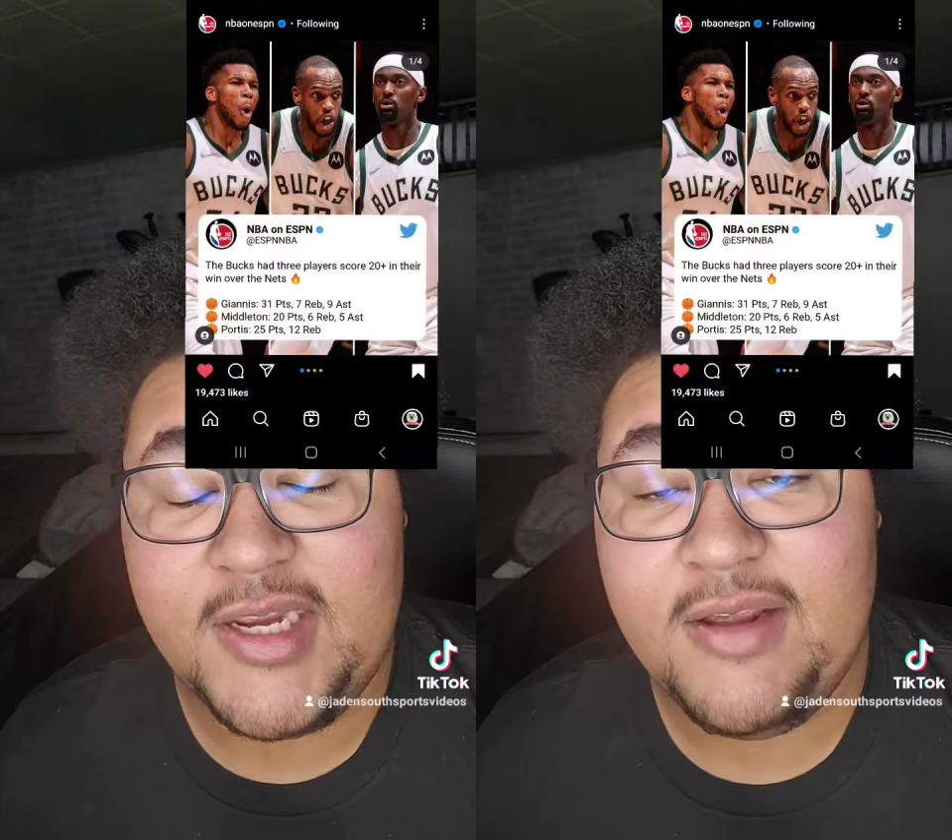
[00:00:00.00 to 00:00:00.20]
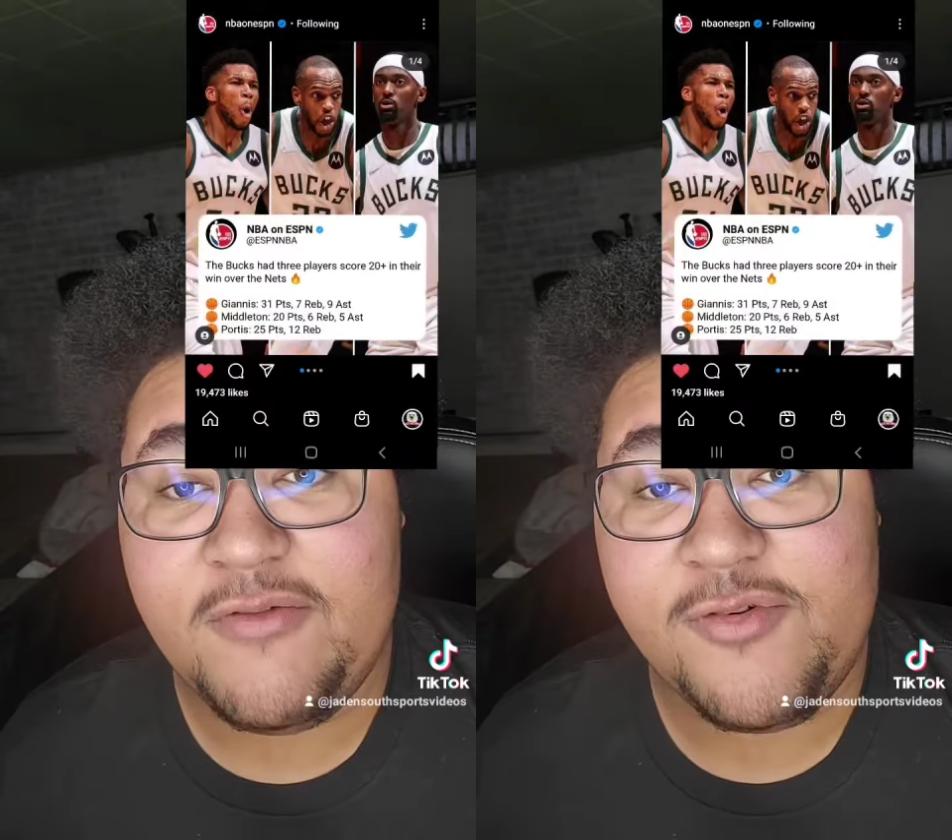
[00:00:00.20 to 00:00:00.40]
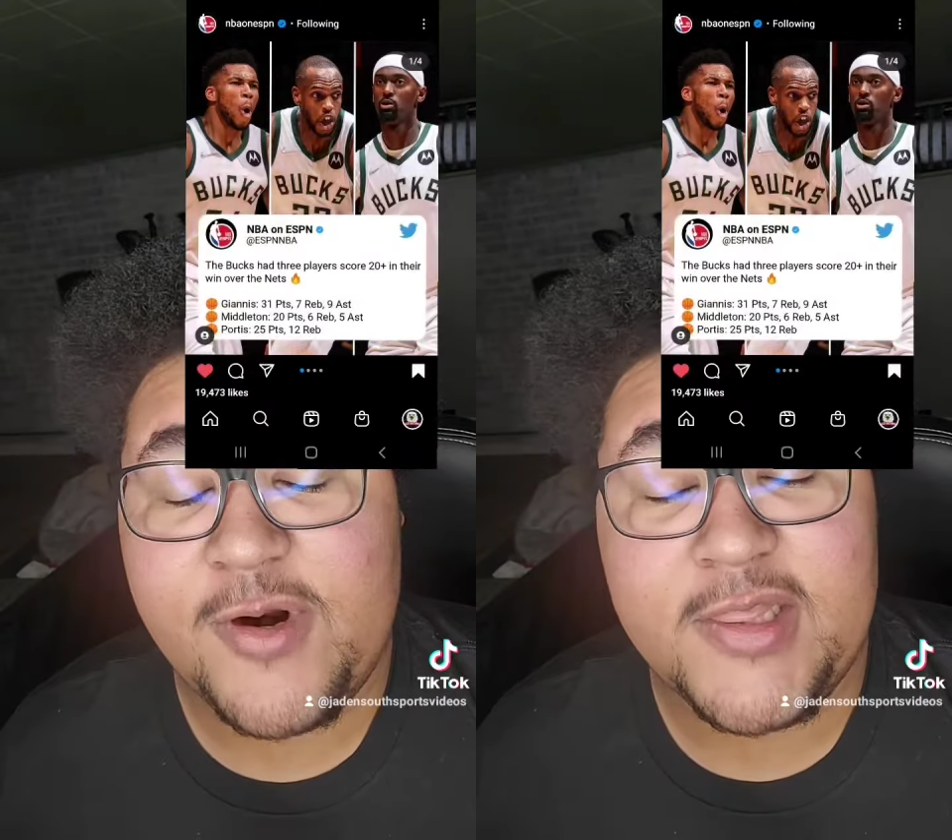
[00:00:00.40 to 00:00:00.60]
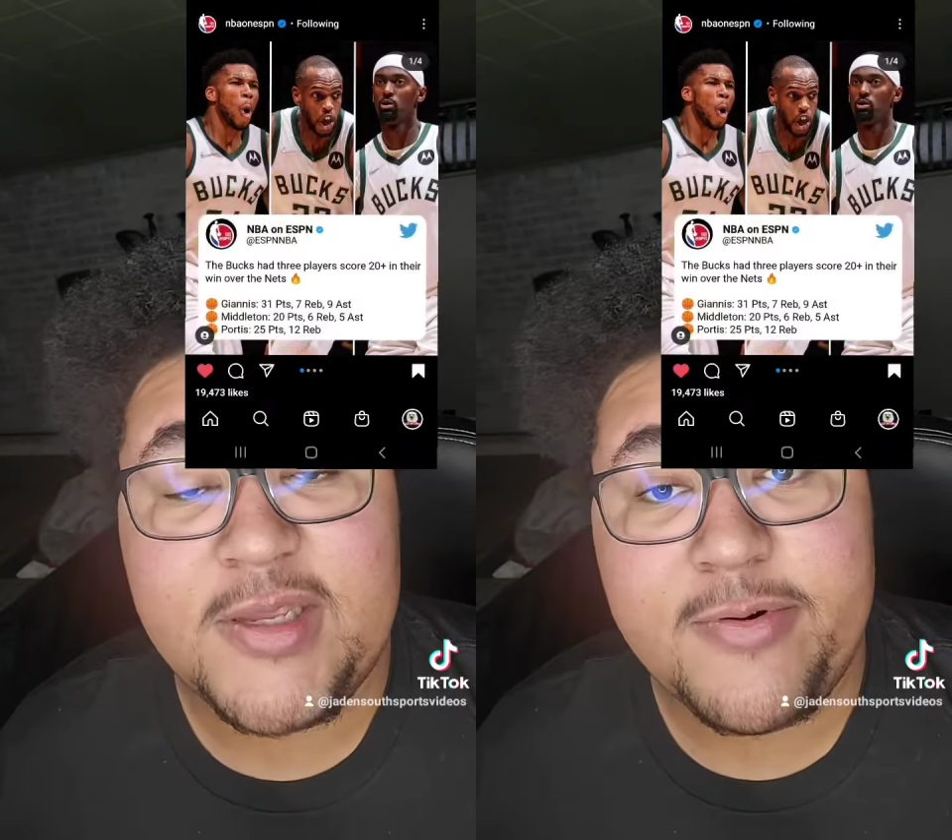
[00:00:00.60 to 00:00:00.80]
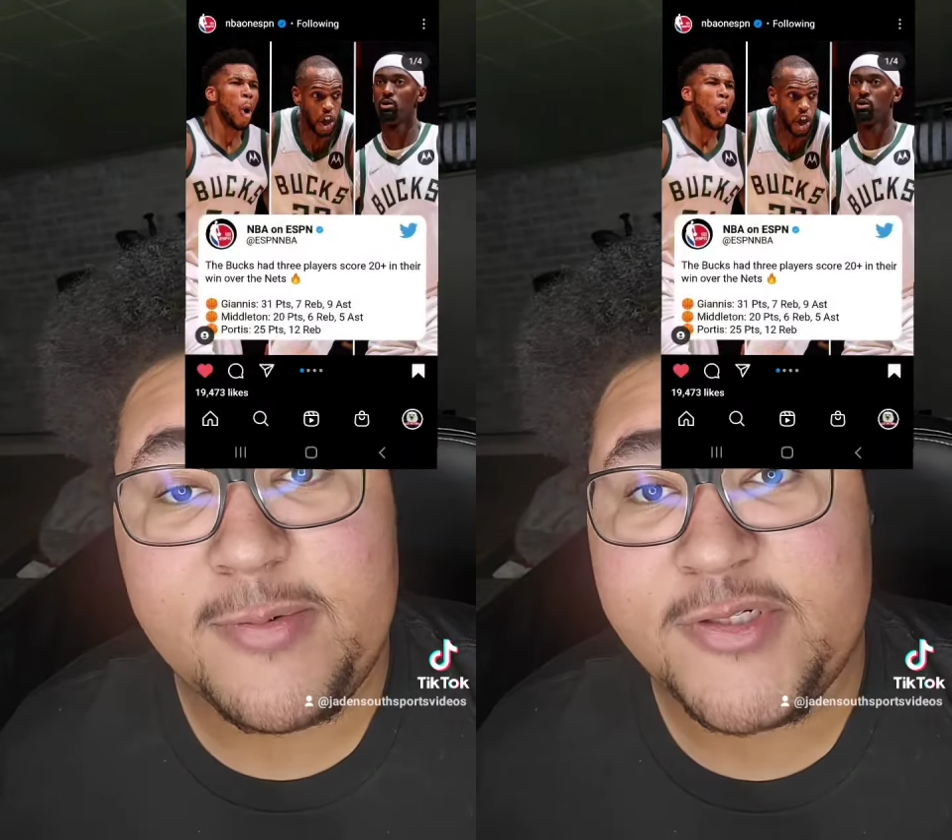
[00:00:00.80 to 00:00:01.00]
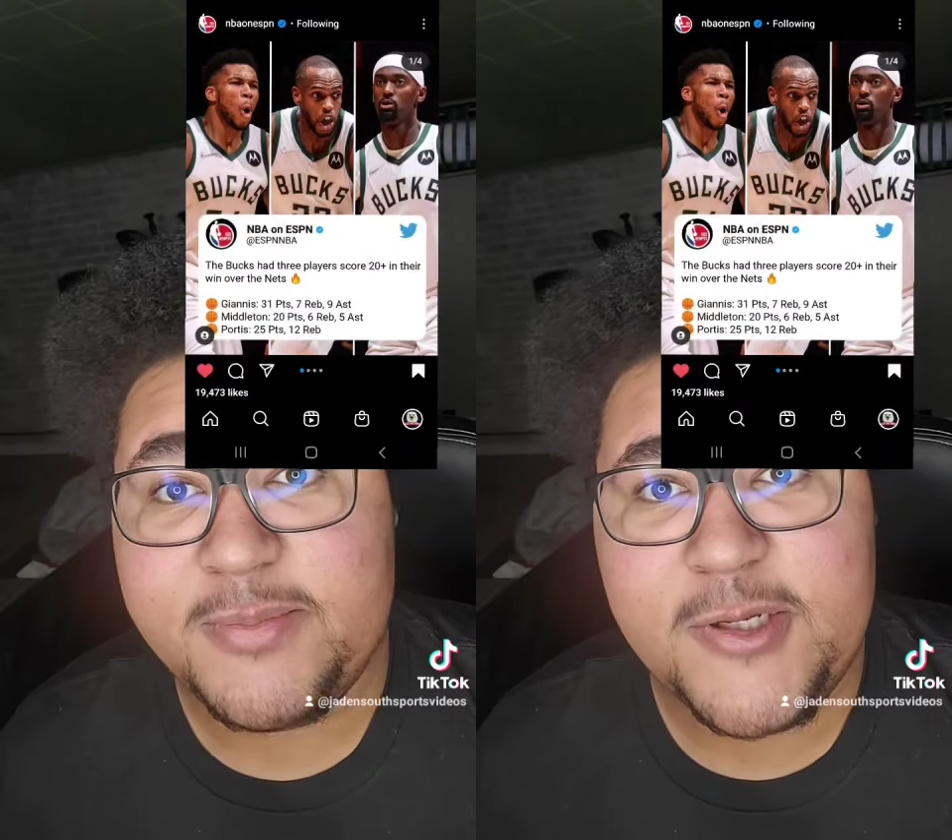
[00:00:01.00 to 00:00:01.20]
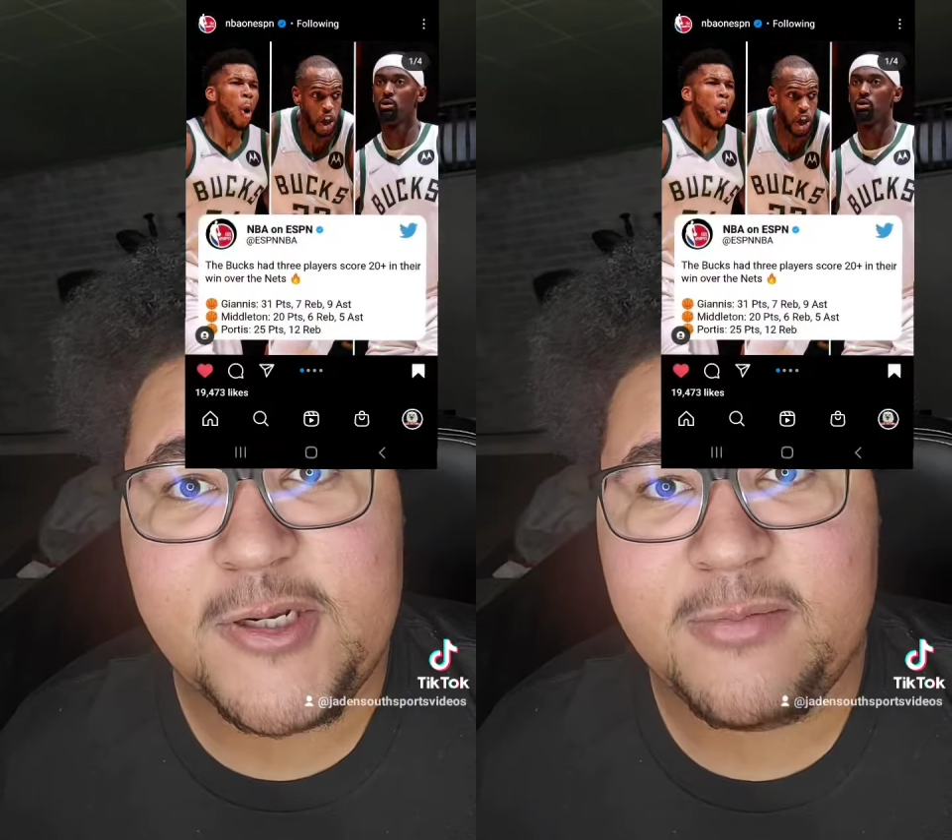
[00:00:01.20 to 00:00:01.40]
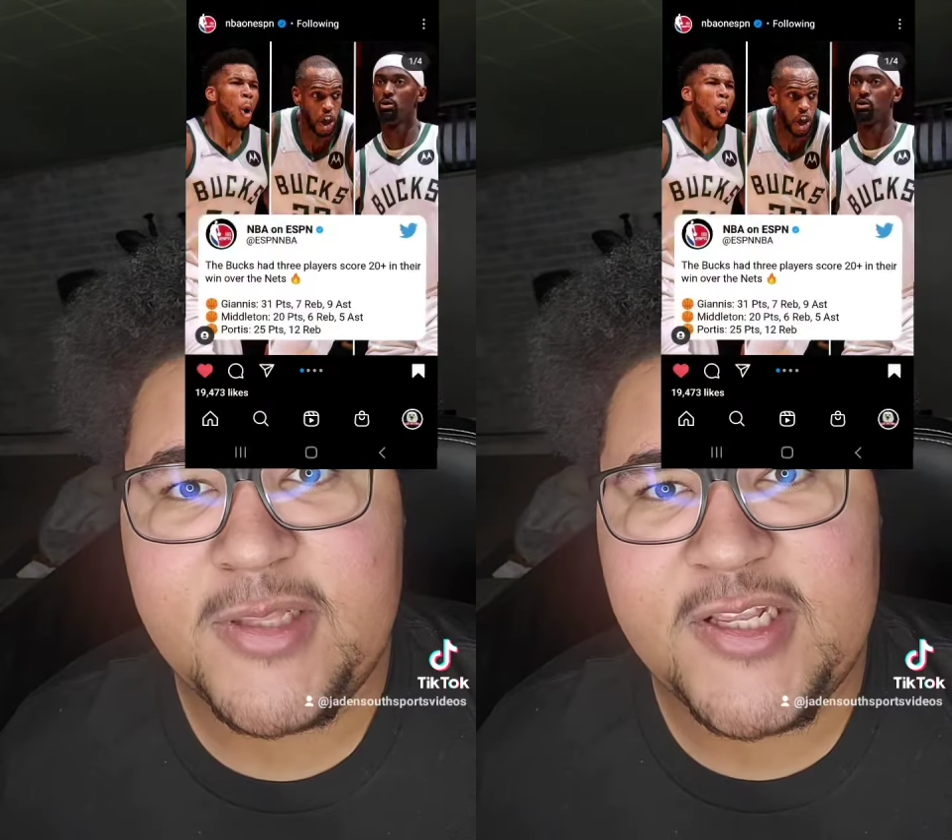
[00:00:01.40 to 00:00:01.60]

and Kevin Durant, they pretty much beat them.